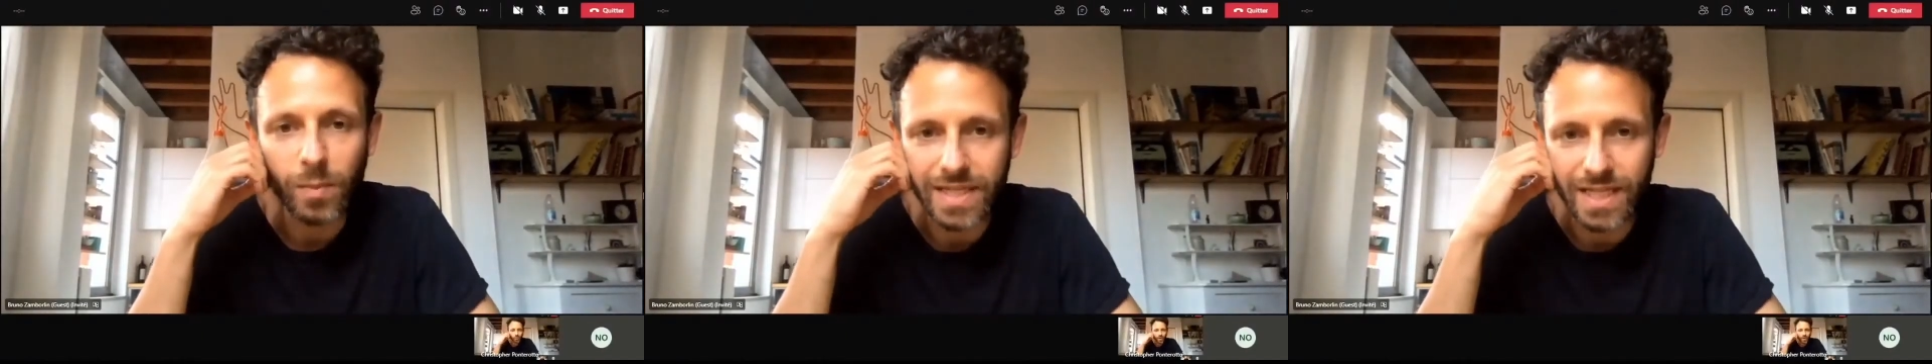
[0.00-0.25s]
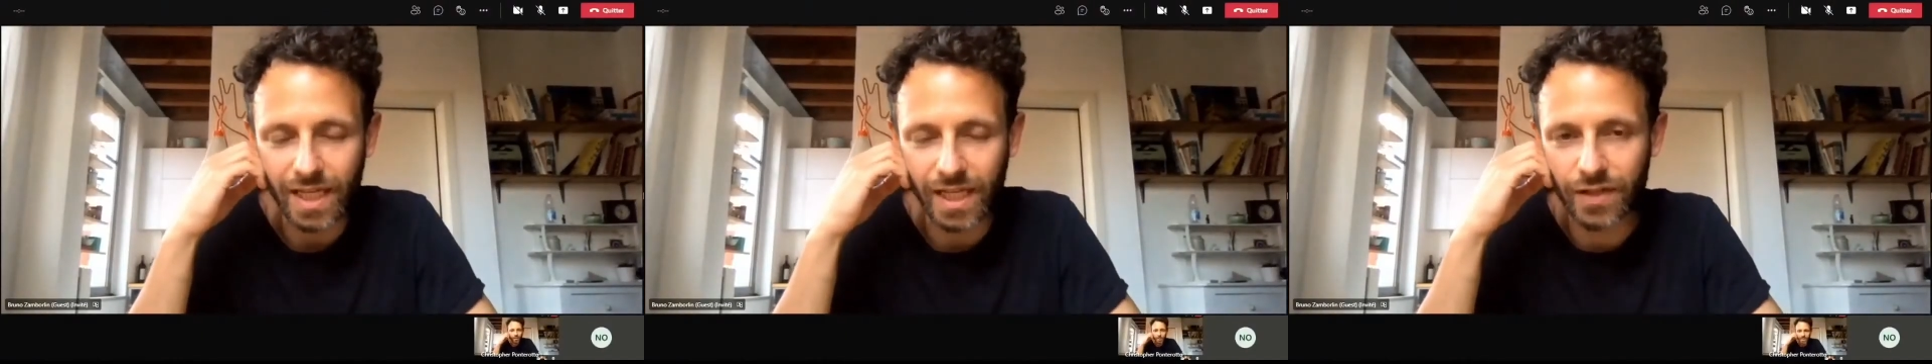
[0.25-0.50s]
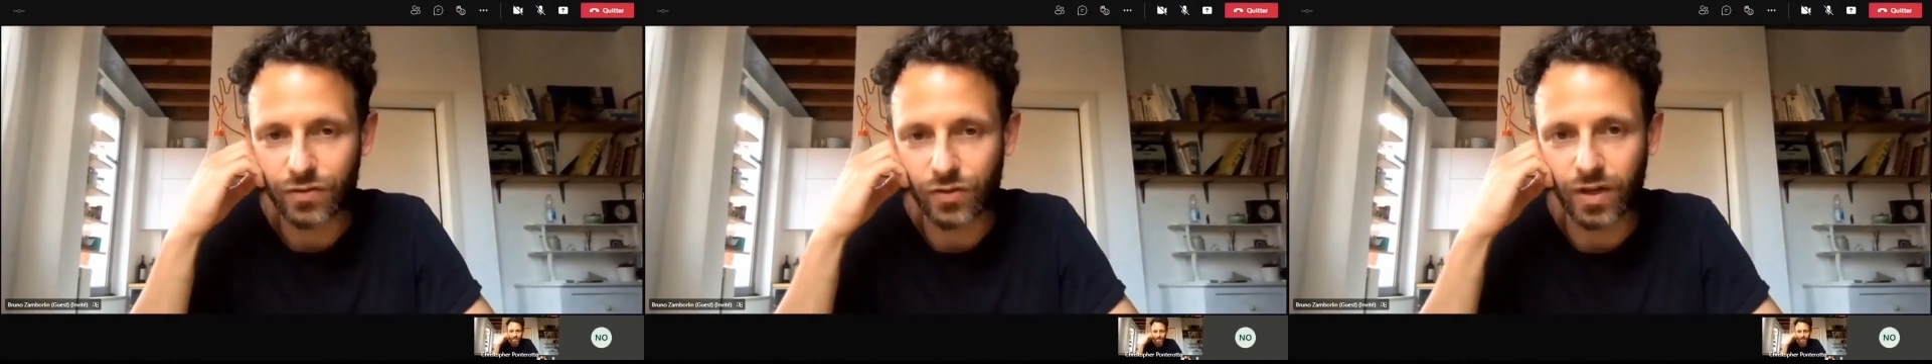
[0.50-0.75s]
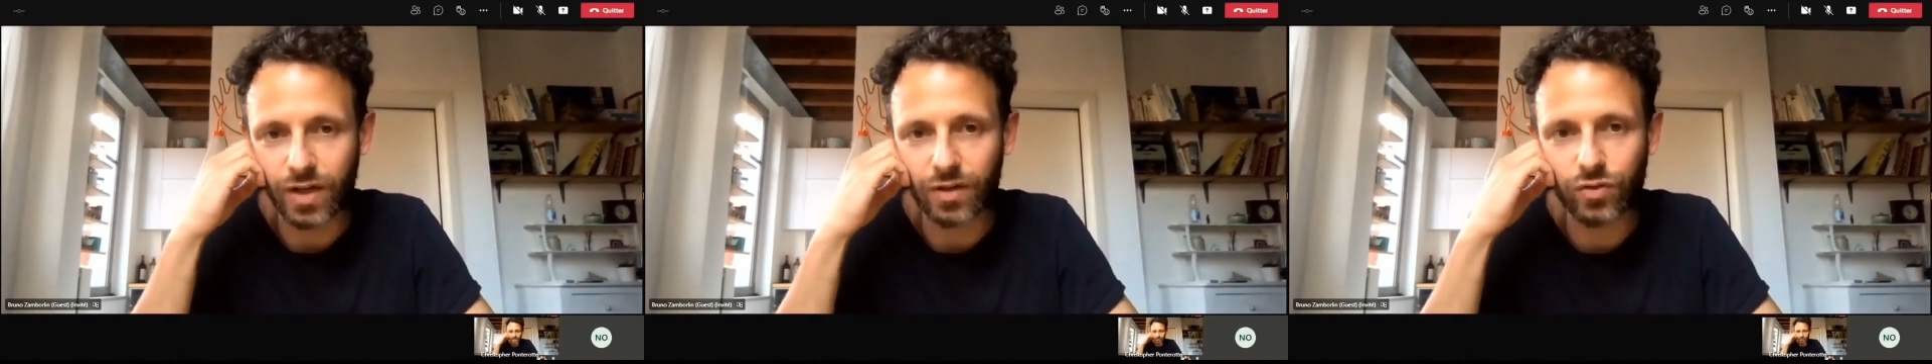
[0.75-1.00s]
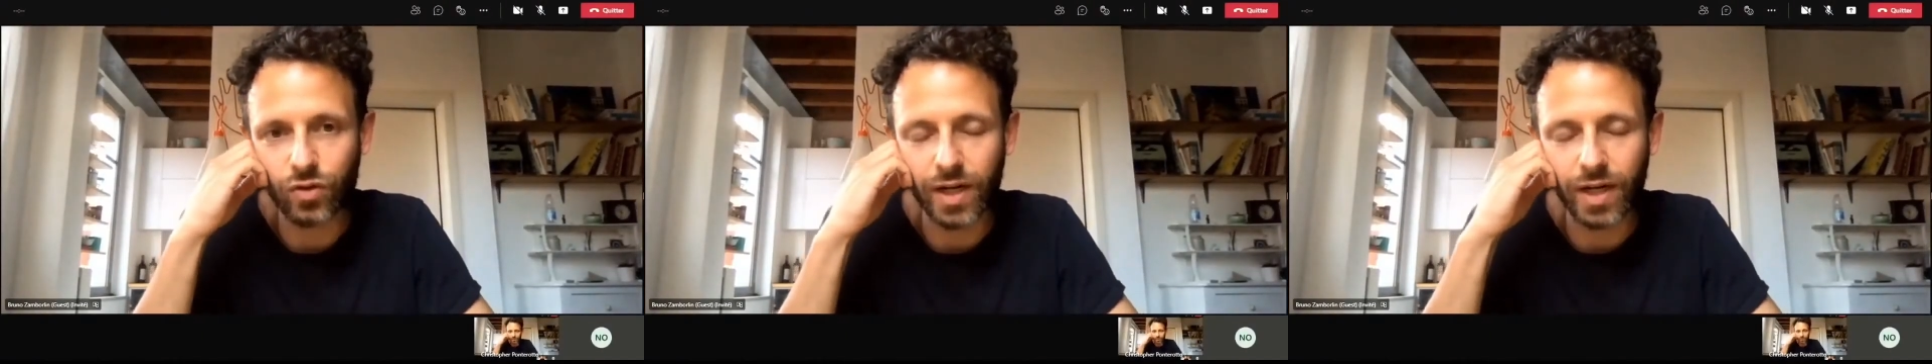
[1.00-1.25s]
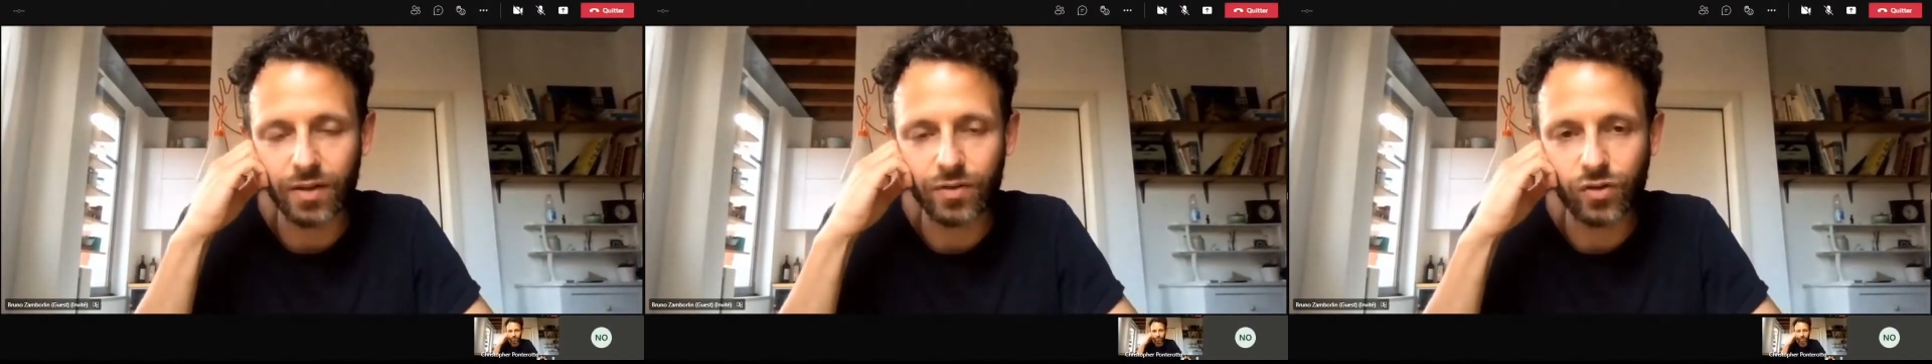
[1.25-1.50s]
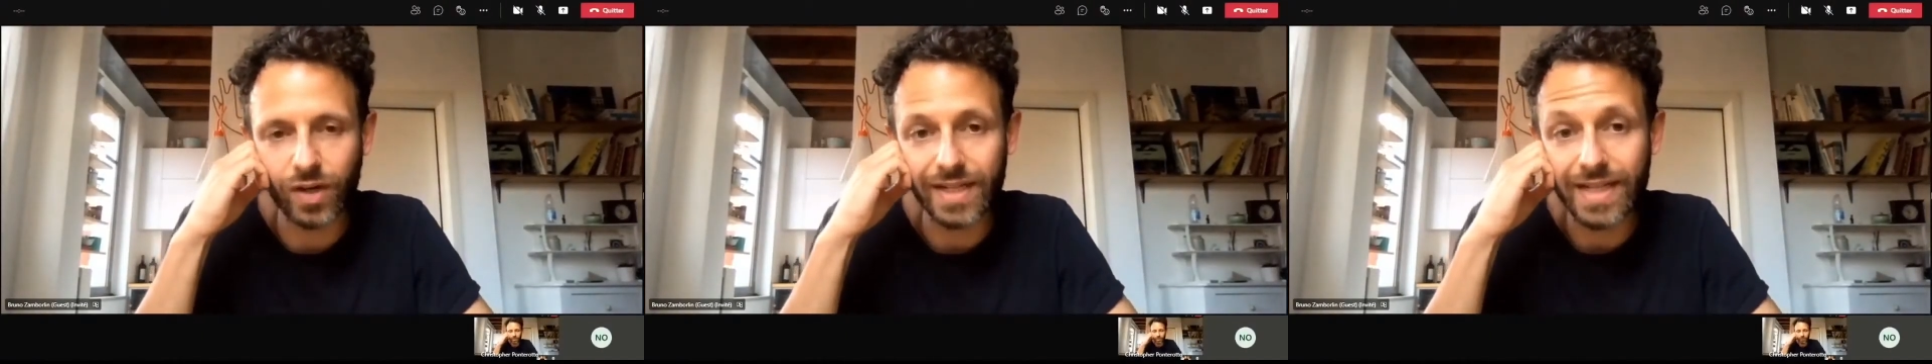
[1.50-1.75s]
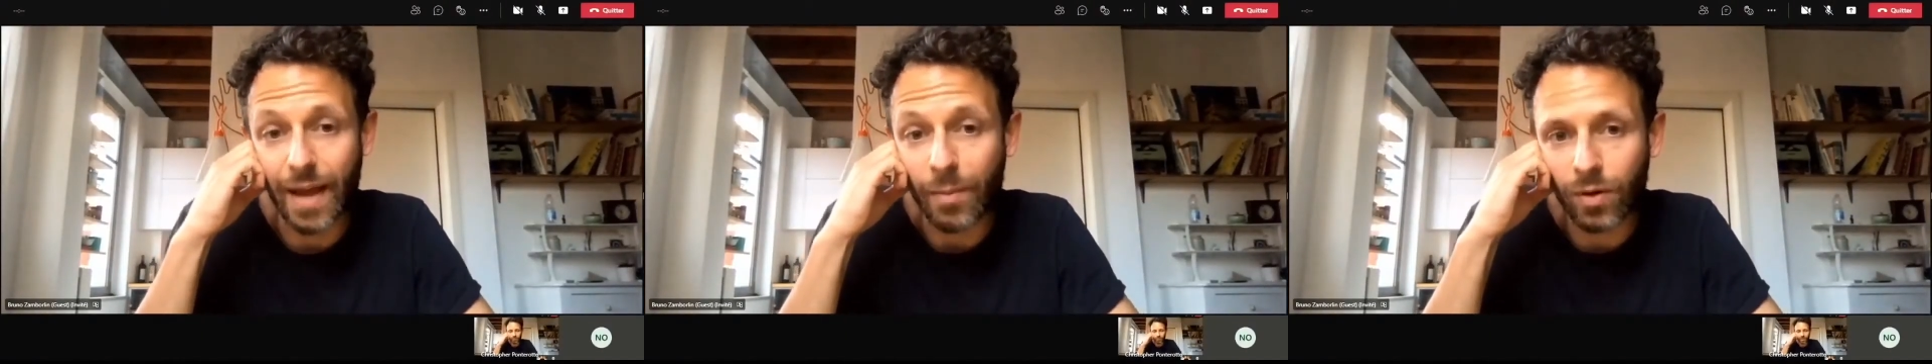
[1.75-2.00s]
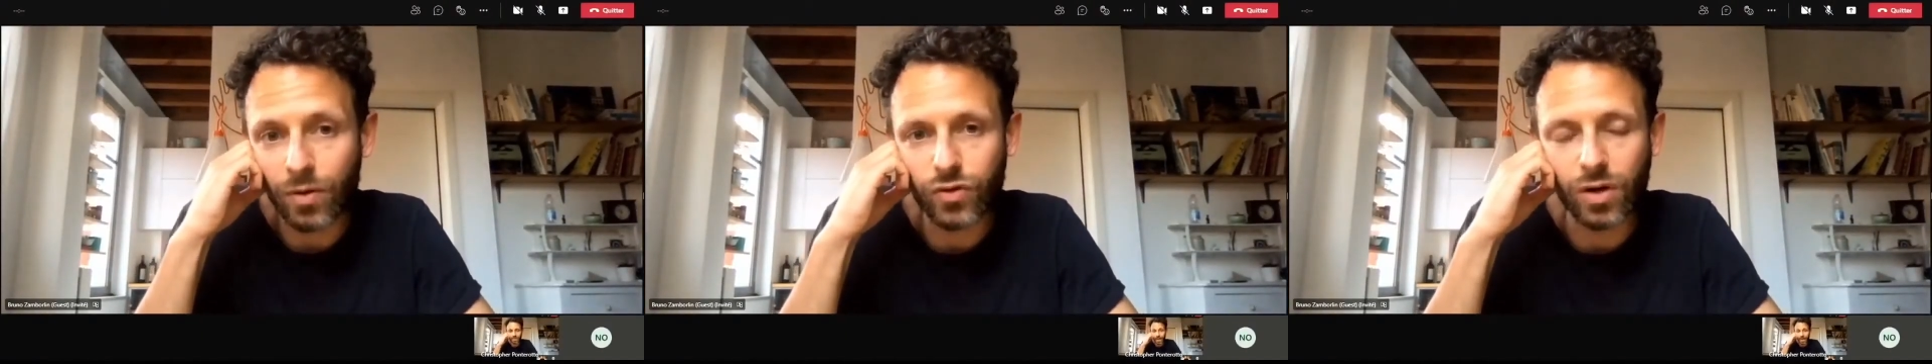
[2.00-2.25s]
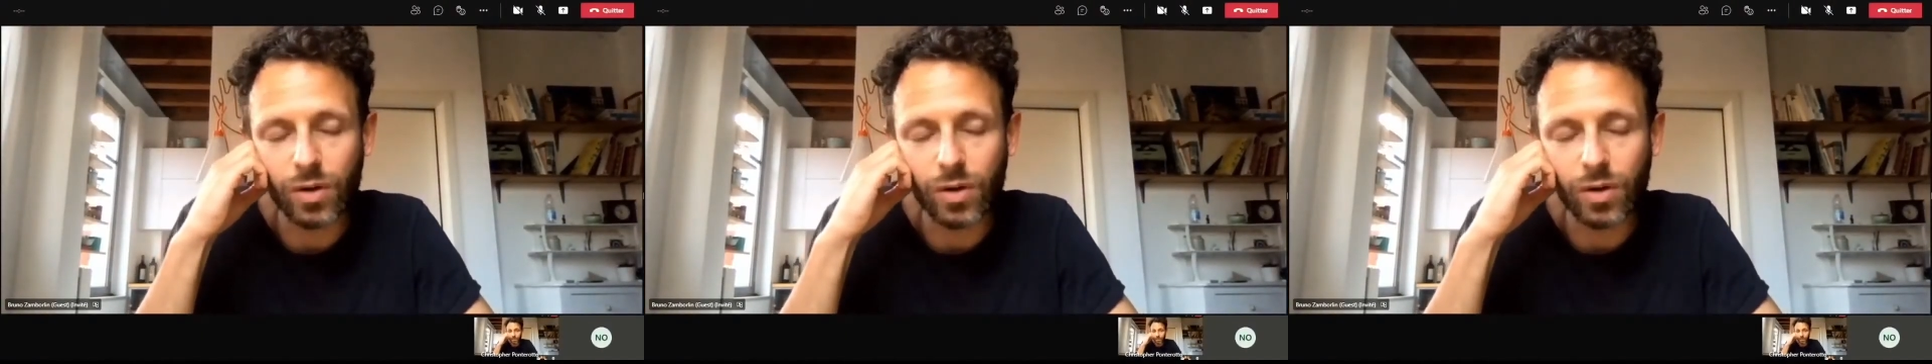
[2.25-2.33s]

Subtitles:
basically for a demo